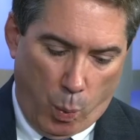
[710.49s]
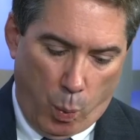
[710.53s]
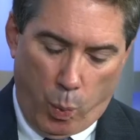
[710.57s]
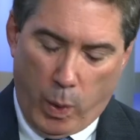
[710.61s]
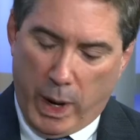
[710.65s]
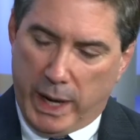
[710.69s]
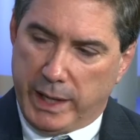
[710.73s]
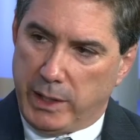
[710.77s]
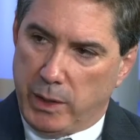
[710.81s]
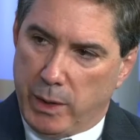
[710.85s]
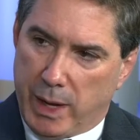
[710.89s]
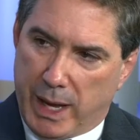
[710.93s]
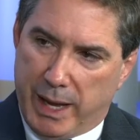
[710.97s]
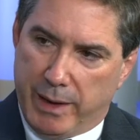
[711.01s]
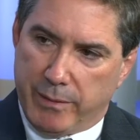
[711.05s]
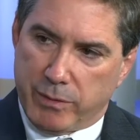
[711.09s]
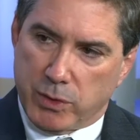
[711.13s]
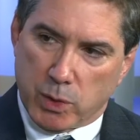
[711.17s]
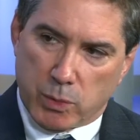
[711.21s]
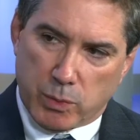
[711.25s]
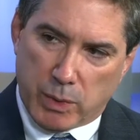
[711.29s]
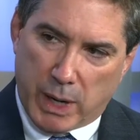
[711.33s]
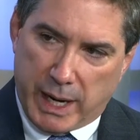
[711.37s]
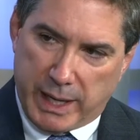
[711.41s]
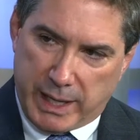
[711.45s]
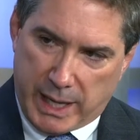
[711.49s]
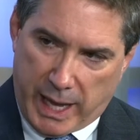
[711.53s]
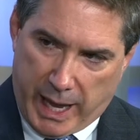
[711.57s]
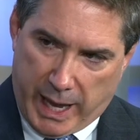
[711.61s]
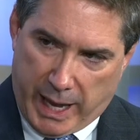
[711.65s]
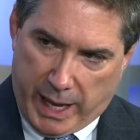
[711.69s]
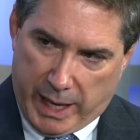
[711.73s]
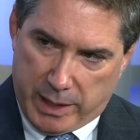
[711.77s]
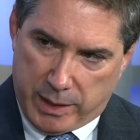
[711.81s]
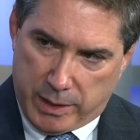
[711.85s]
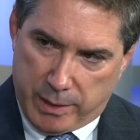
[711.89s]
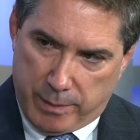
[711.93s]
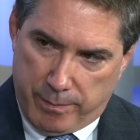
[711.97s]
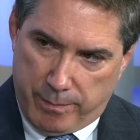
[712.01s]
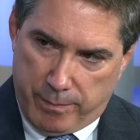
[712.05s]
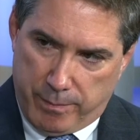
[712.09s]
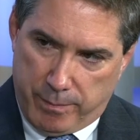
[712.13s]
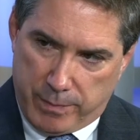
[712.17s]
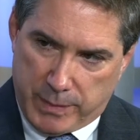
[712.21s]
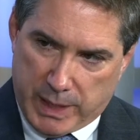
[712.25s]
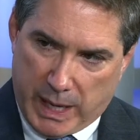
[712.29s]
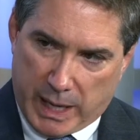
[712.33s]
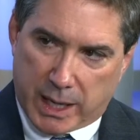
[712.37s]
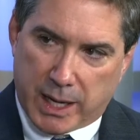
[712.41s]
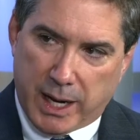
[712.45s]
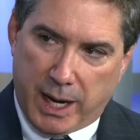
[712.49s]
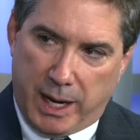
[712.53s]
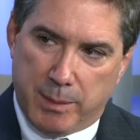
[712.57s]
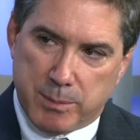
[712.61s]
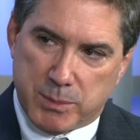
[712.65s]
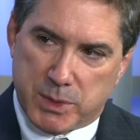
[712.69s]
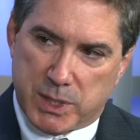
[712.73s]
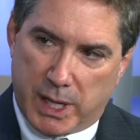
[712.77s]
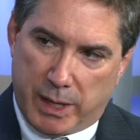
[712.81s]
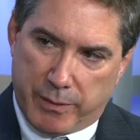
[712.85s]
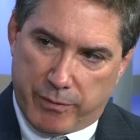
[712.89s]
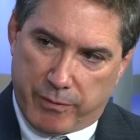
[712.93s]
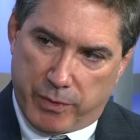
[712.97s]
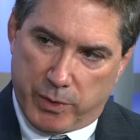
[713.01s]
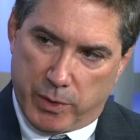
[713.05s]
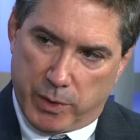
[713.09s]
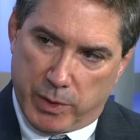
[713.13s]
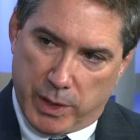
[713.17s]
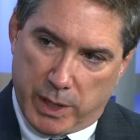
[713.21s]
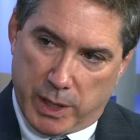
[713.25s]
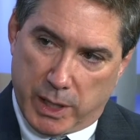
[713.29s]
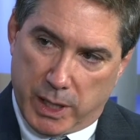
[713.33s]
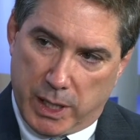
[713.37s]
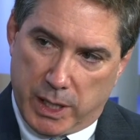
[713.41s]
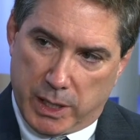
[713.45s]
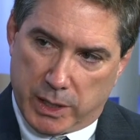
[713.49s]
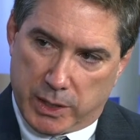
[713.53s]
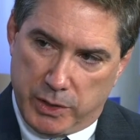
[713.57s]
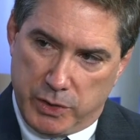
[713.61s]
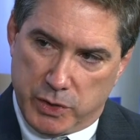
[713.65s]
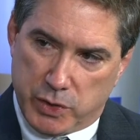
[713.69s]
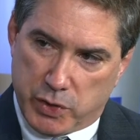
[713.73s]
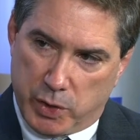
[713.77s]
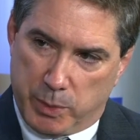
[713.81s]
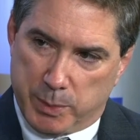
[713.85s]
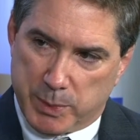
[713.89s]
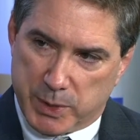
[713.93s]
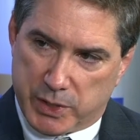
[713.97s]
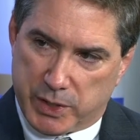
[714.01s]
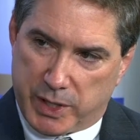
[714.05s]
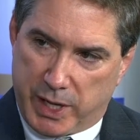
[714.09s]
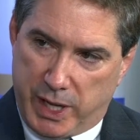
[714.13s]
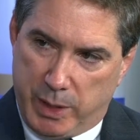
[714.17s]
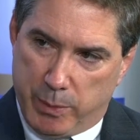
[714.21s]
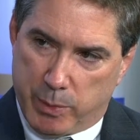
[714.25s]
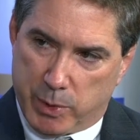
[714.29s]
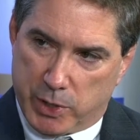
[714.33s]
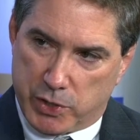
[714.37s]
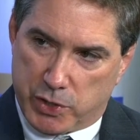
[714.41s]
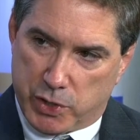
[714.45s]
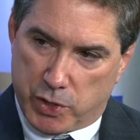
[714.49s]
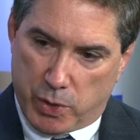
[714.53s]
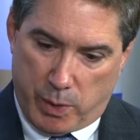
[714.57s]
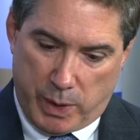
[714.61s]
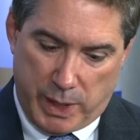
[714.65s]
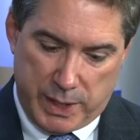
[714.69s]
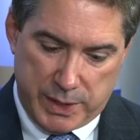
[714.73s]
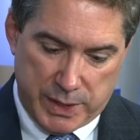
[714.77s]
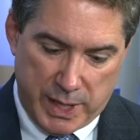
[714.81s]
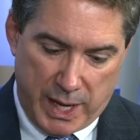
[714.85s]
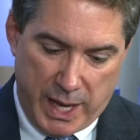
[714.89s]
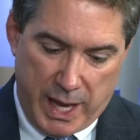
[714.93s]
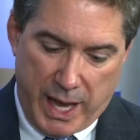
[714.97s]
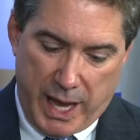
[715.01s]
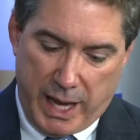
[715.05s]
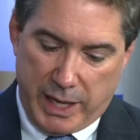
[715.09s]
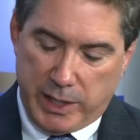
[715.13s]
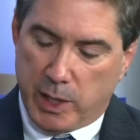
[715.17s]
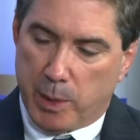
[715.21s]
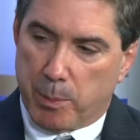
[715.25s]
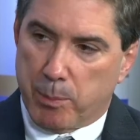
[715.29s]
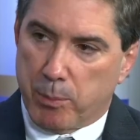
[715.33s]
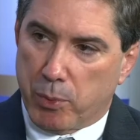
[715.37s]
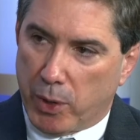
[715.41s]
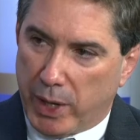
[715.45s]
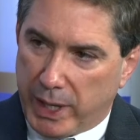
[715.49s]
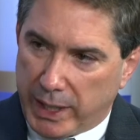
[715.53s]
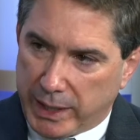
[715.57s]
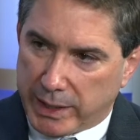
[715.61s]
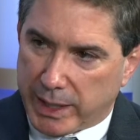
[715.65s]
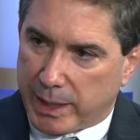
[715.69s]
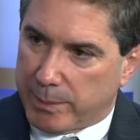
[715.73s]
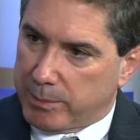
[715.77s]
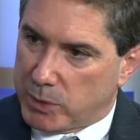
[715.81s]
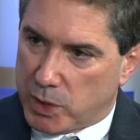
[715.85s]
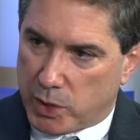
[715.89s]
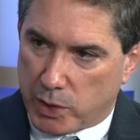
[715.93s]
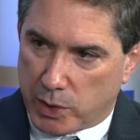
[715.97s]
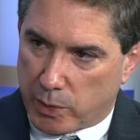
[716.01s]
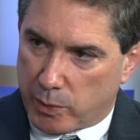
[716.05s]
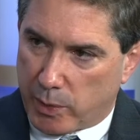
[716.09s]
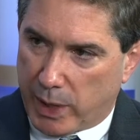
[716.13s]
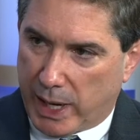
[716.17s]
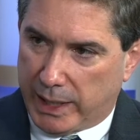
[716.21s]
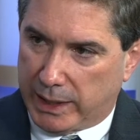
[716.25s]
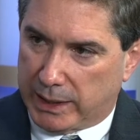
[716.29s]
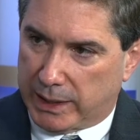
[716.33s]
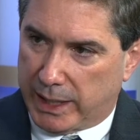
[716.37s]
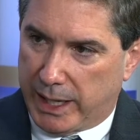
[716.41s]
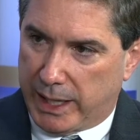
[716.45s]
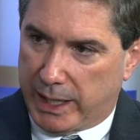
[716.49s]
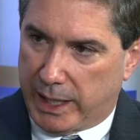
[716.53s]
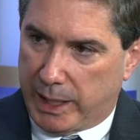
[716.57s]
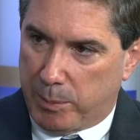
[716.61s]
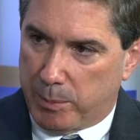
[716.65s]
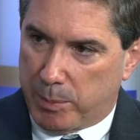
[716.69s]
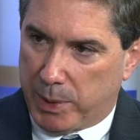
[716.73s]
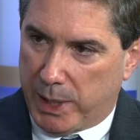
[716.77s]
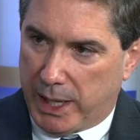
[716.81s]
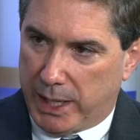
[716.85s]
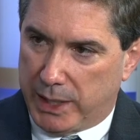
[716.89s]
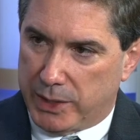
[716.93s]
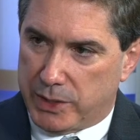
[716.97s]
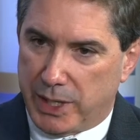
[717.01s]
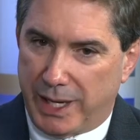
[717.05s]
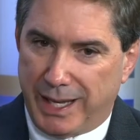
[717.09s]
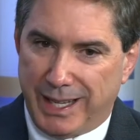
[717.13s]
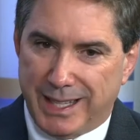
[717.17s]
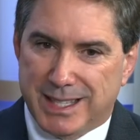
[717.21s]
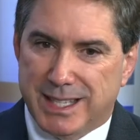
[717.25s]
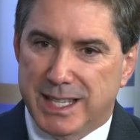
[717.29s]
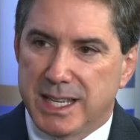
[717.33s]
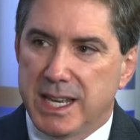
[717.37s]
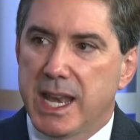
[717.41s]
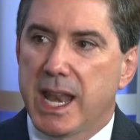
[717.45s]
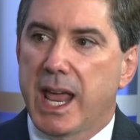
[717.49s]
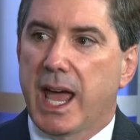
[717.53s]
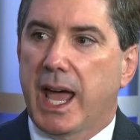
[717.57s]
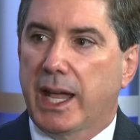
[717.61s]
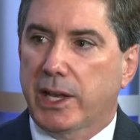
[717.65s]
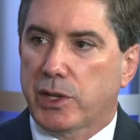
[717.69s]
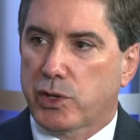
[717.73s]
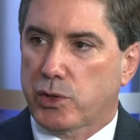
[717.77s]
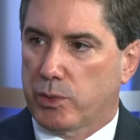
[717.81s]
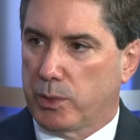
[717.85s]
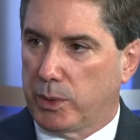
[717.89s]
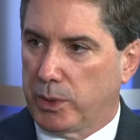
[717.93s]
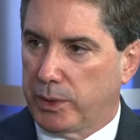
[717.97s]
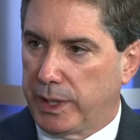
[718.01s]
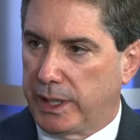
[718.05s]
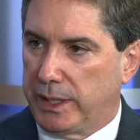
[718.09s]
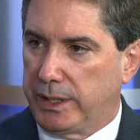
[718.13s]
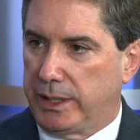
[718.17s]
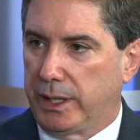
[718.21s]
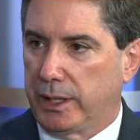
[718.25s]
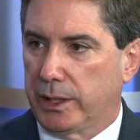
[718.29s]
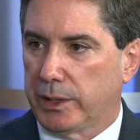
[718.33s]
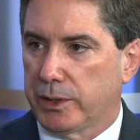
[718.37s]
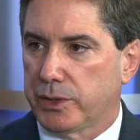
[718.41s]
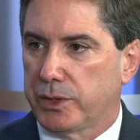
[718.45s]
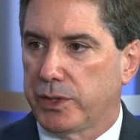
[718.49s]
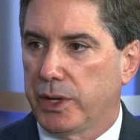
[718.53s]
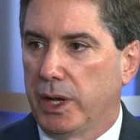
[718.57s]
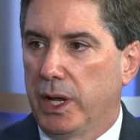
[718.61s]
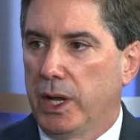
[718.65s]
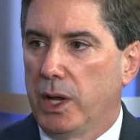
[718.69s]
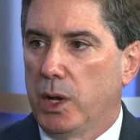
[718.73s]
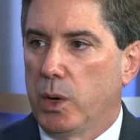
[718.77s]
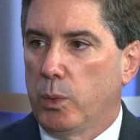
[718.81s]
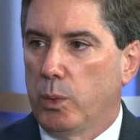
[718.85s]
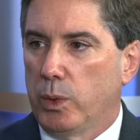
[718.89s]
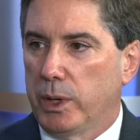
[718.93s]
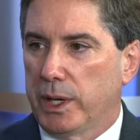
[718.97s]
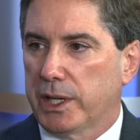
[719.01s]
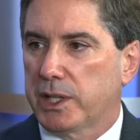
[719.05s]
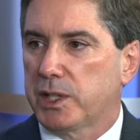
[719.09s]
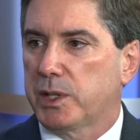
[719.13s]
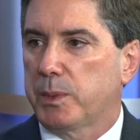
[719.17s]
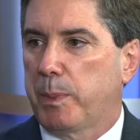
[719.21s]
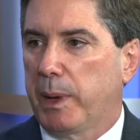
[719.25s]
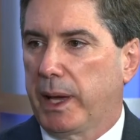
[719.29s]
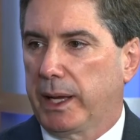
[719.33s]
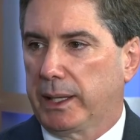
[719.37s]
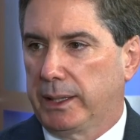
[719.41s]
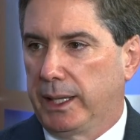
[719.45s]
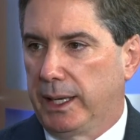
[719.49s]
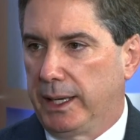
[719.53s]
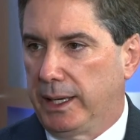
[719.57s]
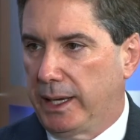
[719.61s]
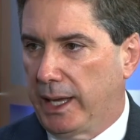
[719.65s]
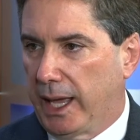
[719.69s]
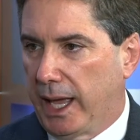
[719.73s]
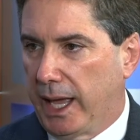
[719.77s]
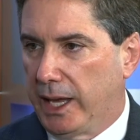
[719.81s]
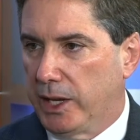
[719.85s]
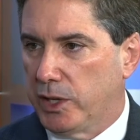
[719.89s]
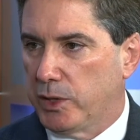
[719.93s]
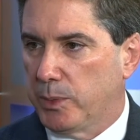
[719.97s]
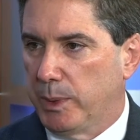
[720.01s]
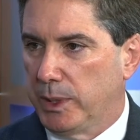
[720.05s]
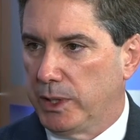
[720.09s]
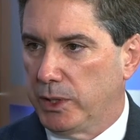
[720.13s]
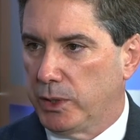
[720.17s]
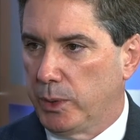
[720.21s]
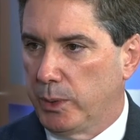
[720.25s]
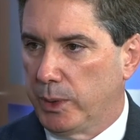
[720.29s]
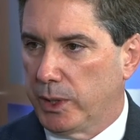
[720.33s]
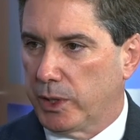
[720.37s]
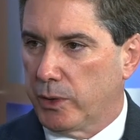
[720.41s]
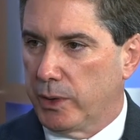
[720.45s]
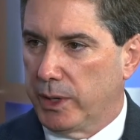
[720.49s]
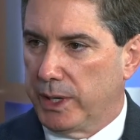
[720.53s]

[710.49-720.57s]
when you have the right ad that comes up for a consumer's keyword choice and you bring them to the right landing page, it's natural that dealers would expect engagement to